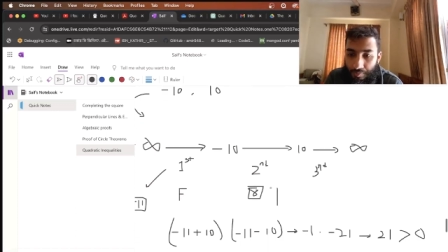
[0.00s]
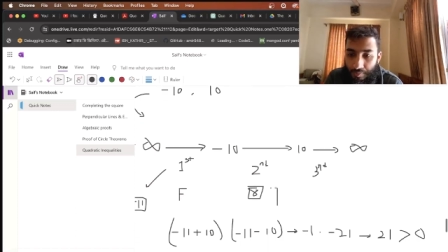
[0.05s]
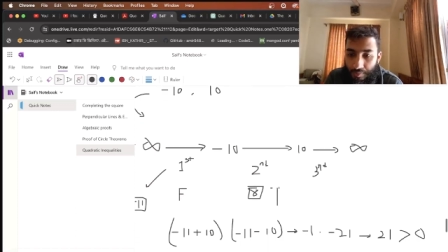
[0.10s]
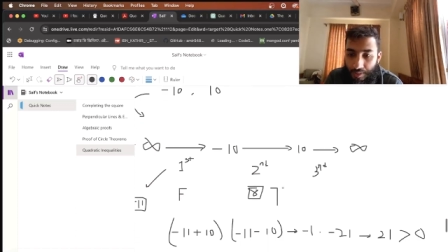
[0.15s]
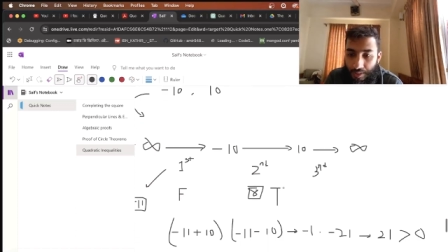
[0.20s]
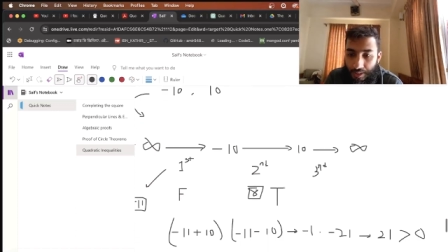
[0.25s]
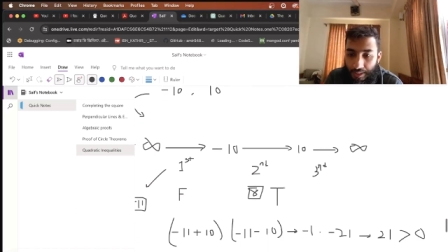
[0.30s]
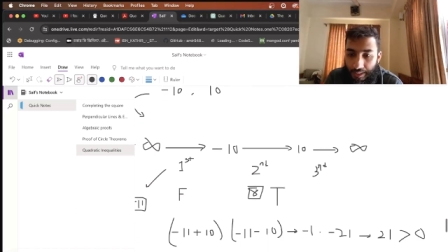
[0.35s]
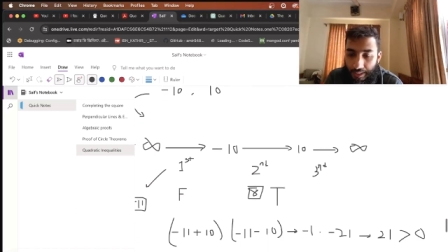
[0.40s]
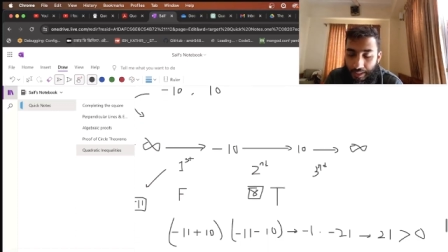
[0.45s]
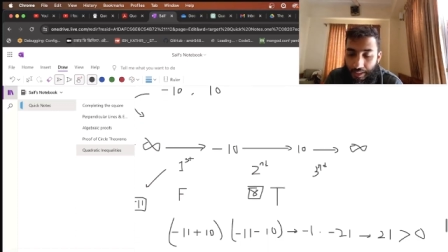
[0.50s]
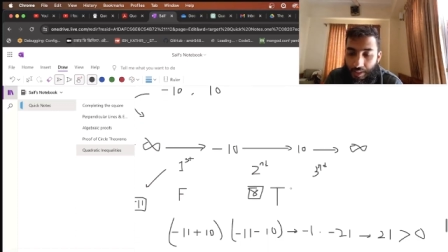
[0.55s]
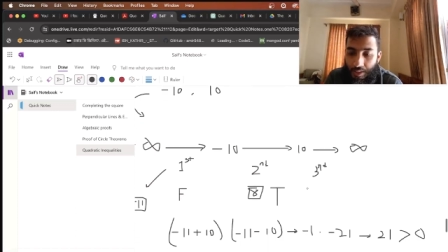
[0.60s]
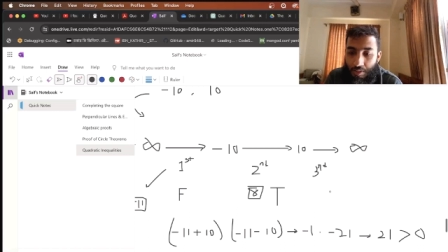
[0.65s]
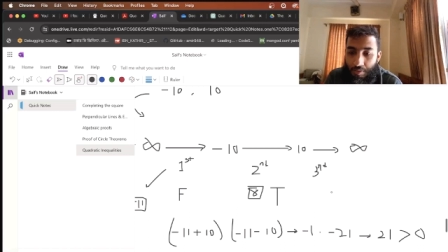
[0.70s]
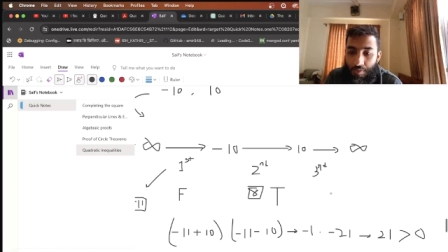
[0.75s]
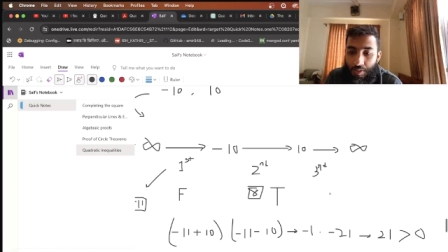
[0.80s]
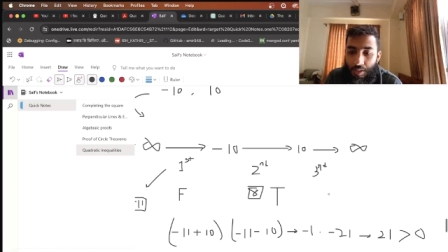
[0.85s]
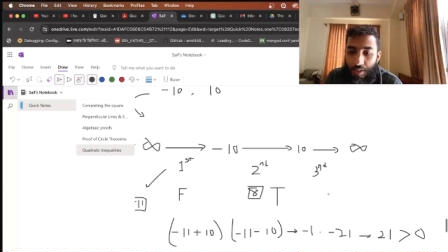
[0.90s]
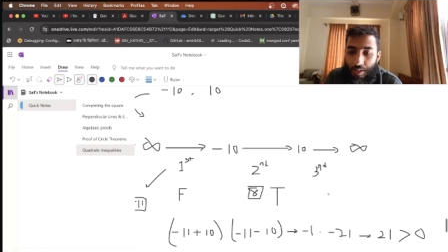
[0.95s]
The second
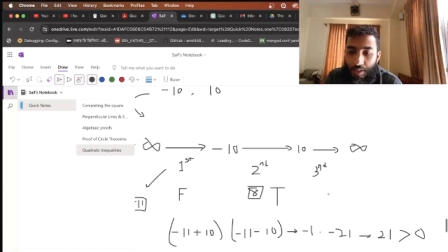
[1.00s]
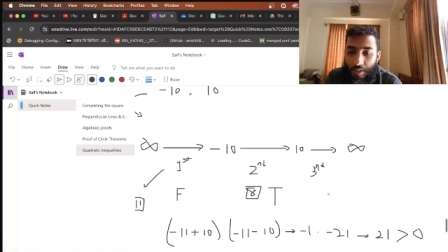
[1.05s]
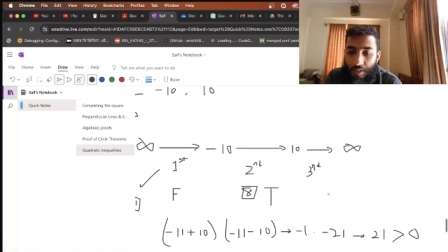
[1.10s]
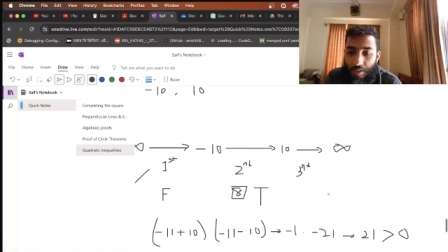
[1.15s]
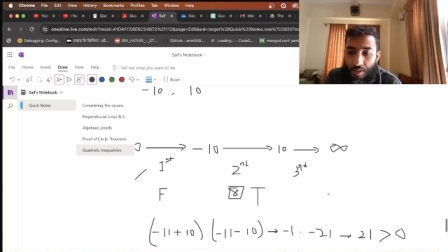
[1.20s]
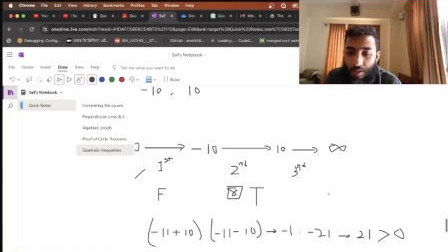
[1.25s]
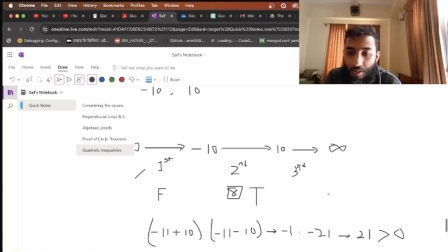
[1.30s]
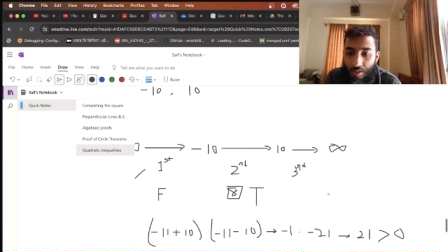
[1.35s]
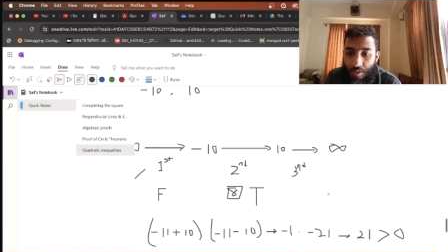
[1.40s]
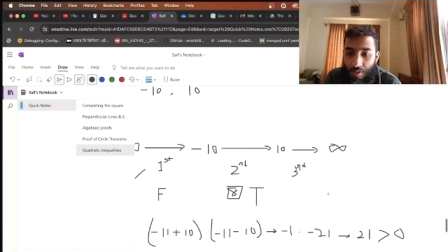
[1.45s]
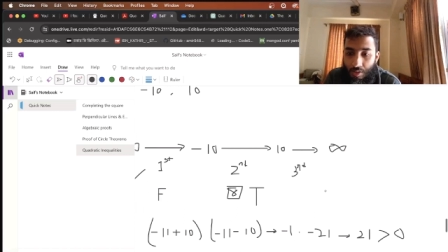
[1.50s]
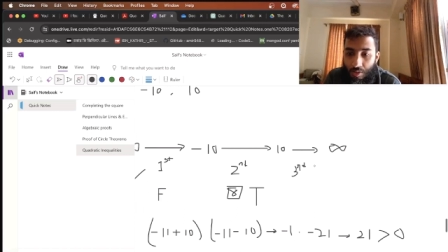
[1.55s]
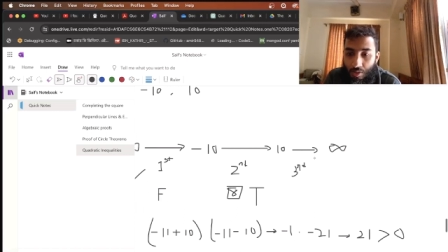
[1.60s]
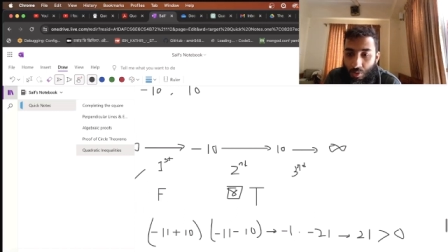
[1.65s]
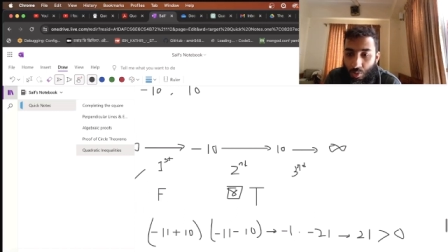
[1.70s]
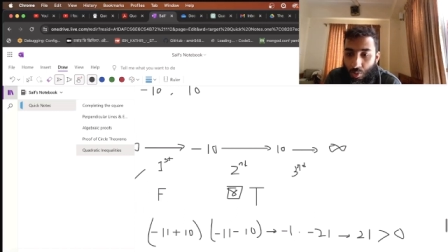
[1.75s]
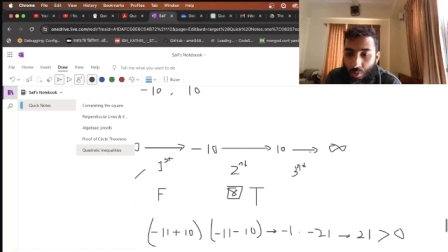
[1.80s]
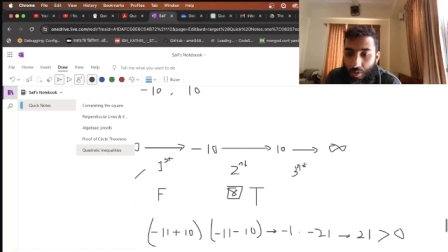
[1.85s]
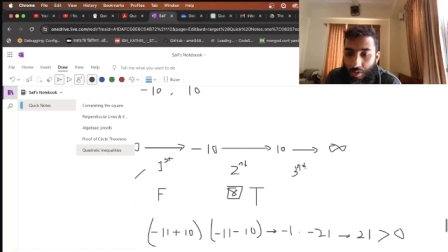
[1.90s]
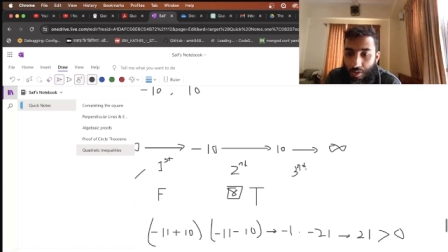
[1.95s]
interval is
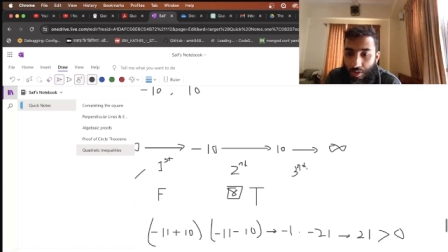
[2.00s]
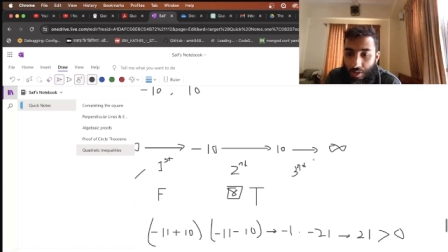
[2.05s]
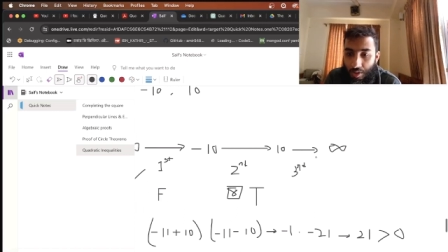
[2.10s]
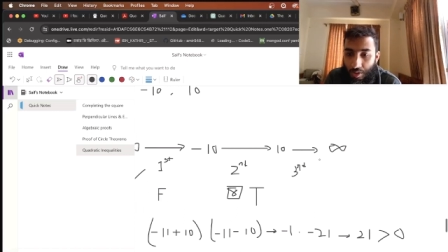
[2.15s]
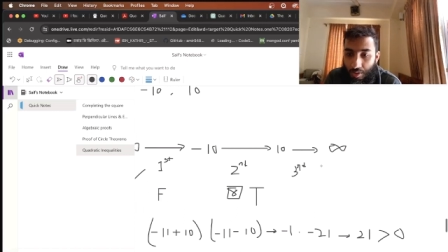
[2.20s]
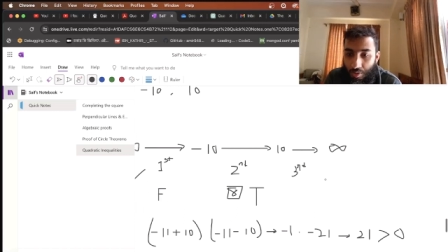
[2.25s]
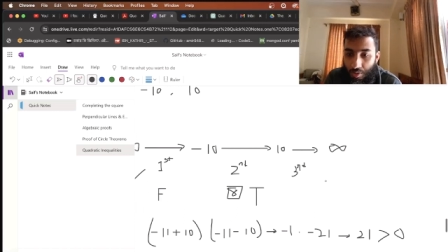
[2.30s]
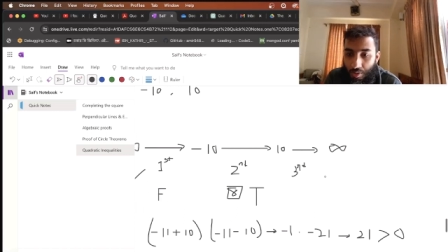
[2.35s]
true condition.